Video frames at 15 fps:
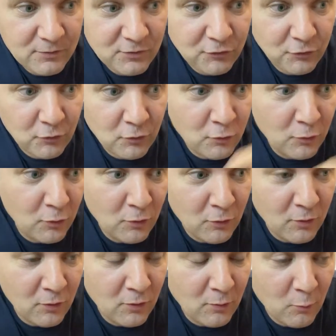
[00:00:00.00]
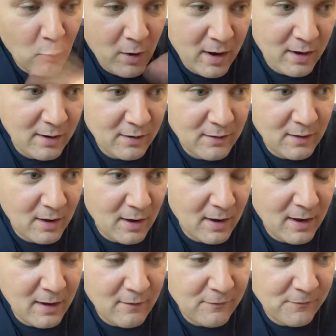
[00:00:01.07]
to
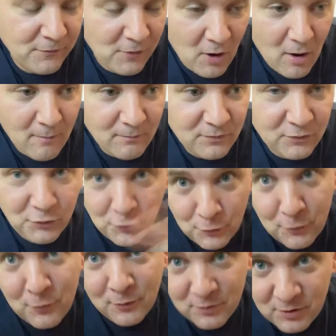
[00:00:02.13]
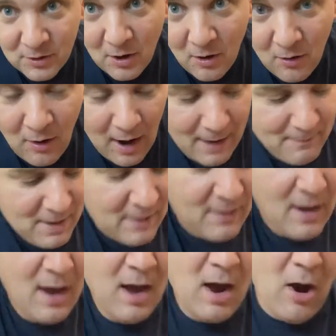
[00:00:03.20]
where from to, you know. I mean,
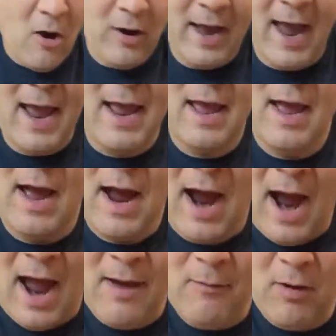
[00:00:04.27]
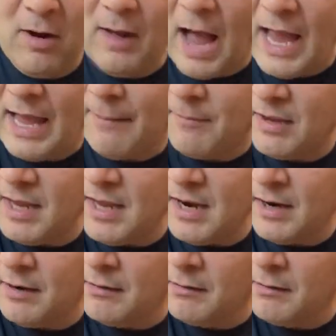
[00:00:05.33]
okay, I am here.